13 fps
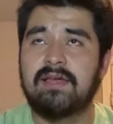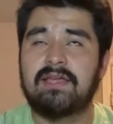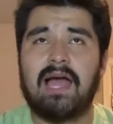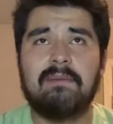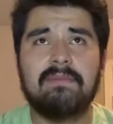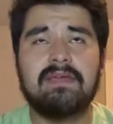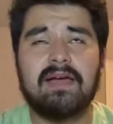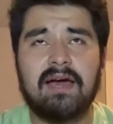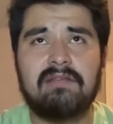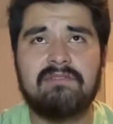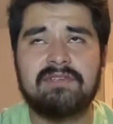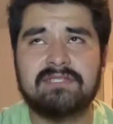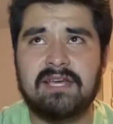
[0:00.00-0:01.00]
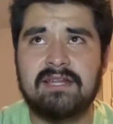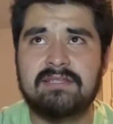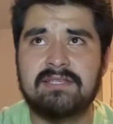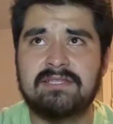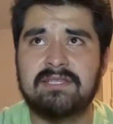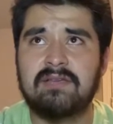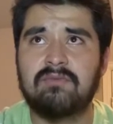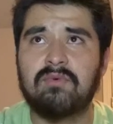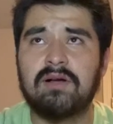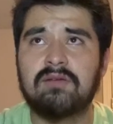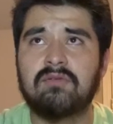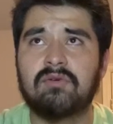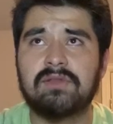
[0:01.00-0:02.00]
got me kind of excited to see
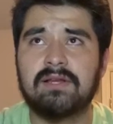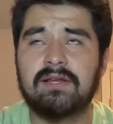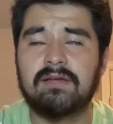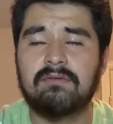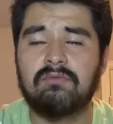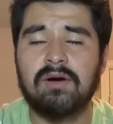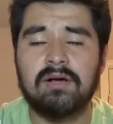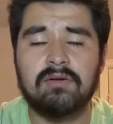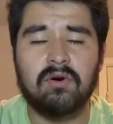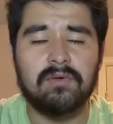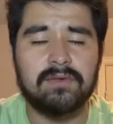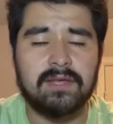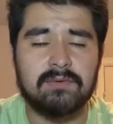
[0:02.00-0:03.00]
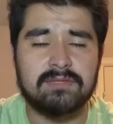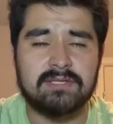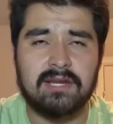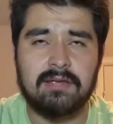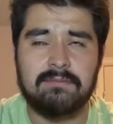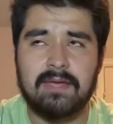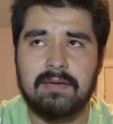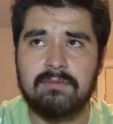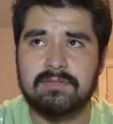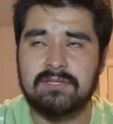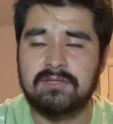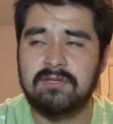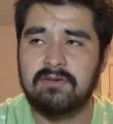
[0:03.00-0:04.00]
what GoldLink was gonna be able
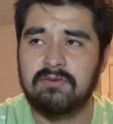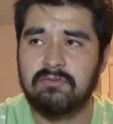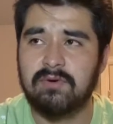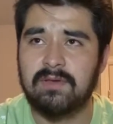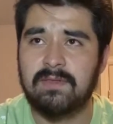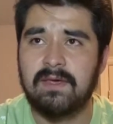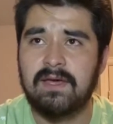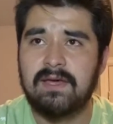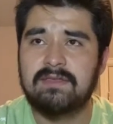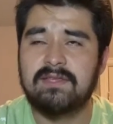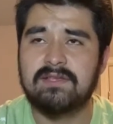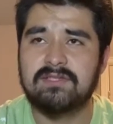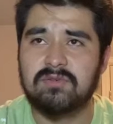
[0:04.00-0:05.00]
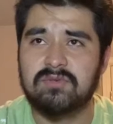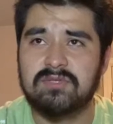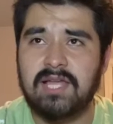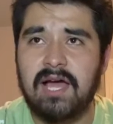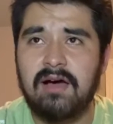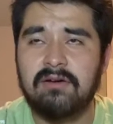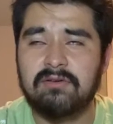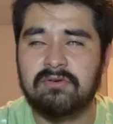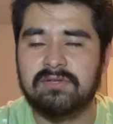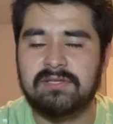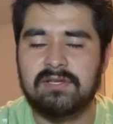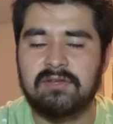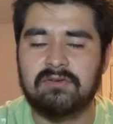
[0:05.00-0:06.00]
to do with this new style.
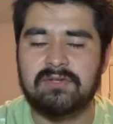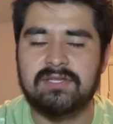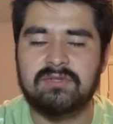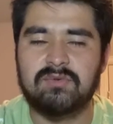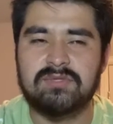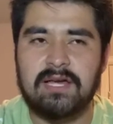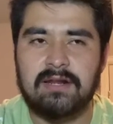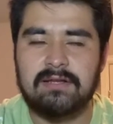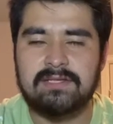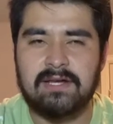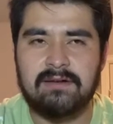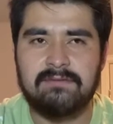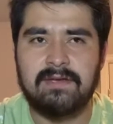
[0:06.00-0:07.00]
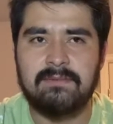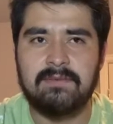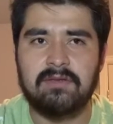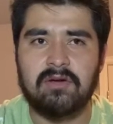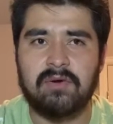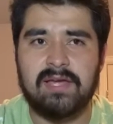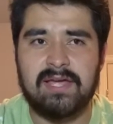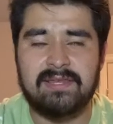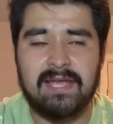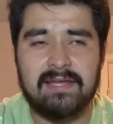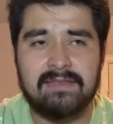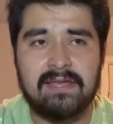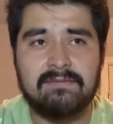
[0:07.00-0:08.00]
You know, this new sound of him. You know,
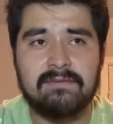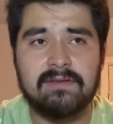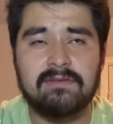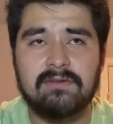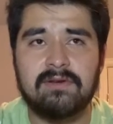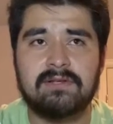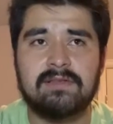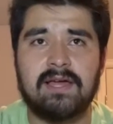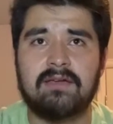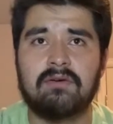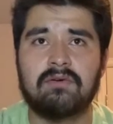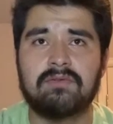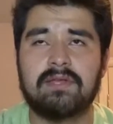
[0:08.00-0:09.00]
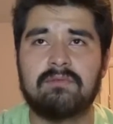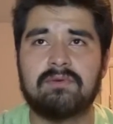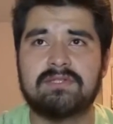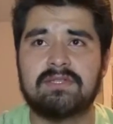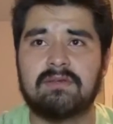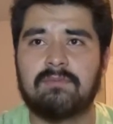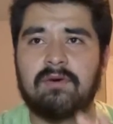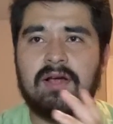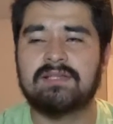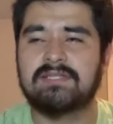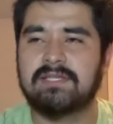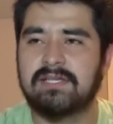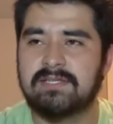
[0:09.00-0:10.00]
it definitely looked like GoldLink was in the
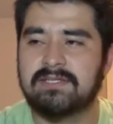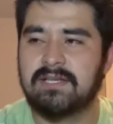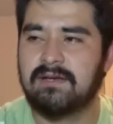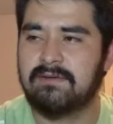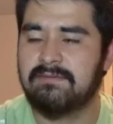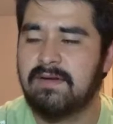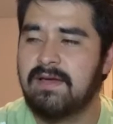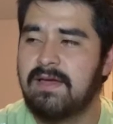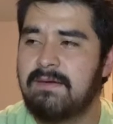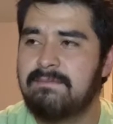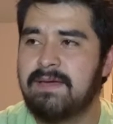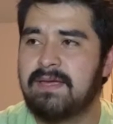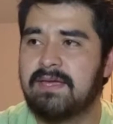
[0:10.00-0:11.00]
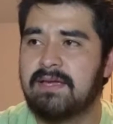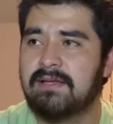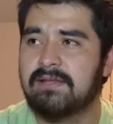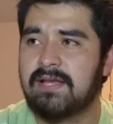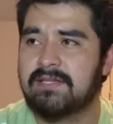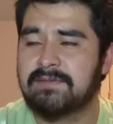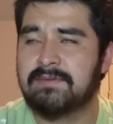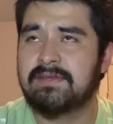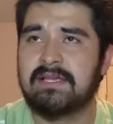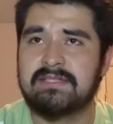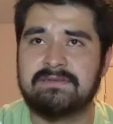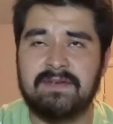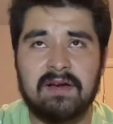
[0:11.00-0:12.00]
process of making like something
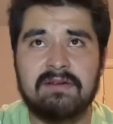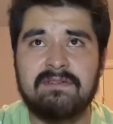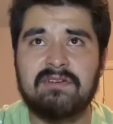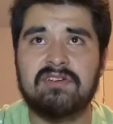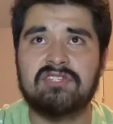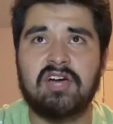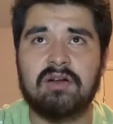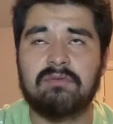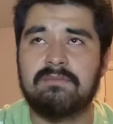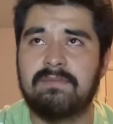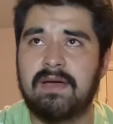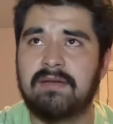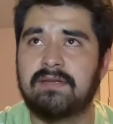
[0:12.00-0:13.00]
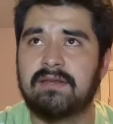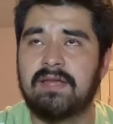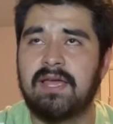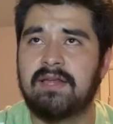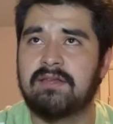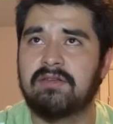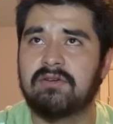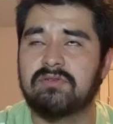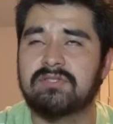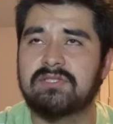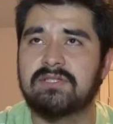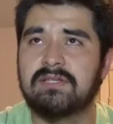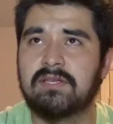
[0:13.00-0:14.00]
that's very genre bending, and you
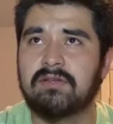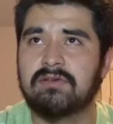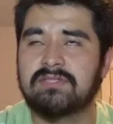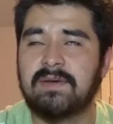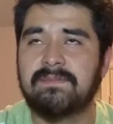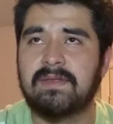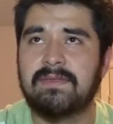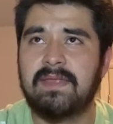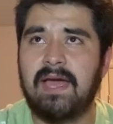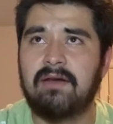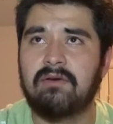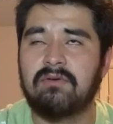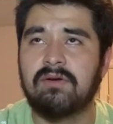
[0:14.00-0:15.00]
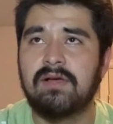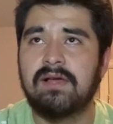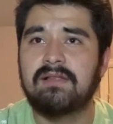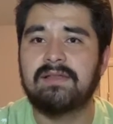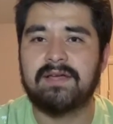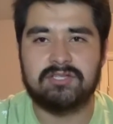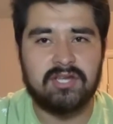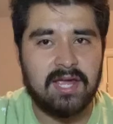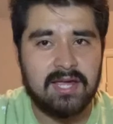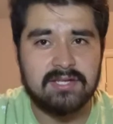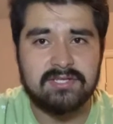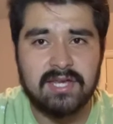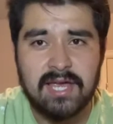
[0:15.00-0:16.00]
know, something that'll like
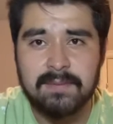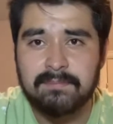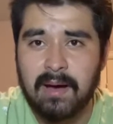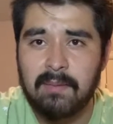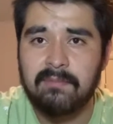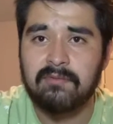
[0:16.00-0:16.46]
change hip hop